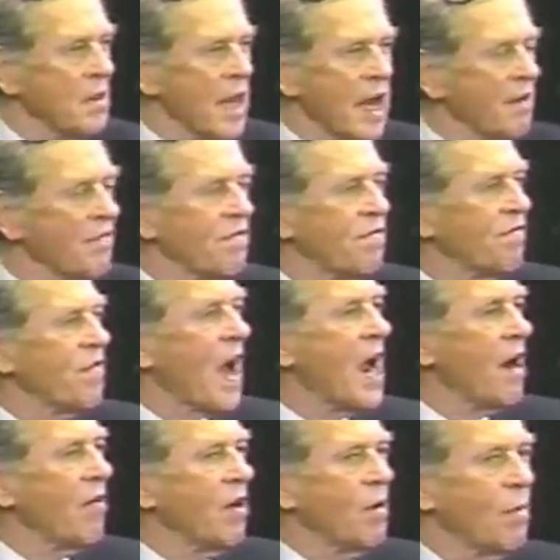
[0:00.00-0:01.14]
that of
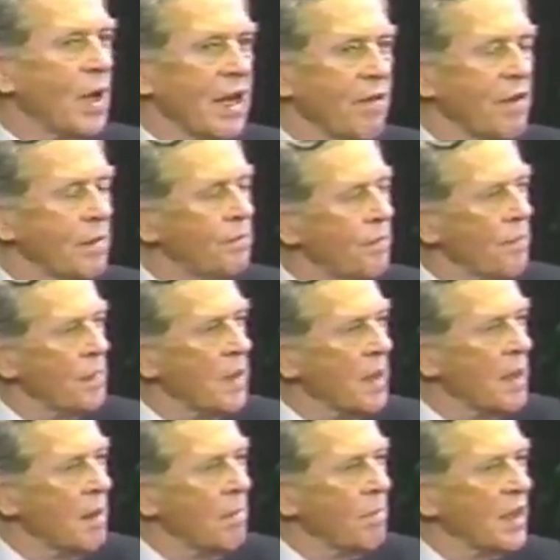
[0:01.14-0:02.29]
fire or whatever,
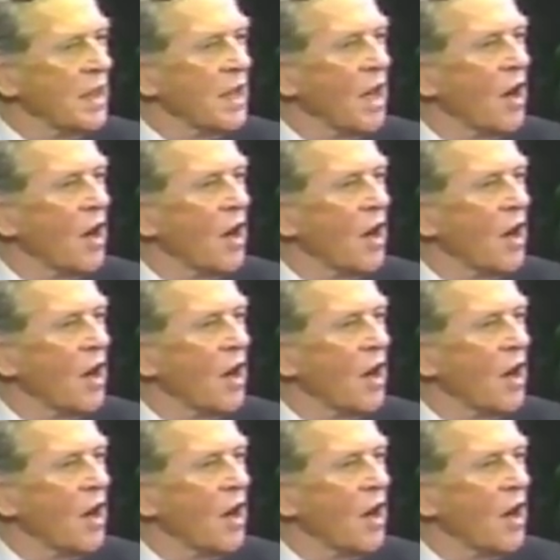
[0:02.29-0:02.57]
but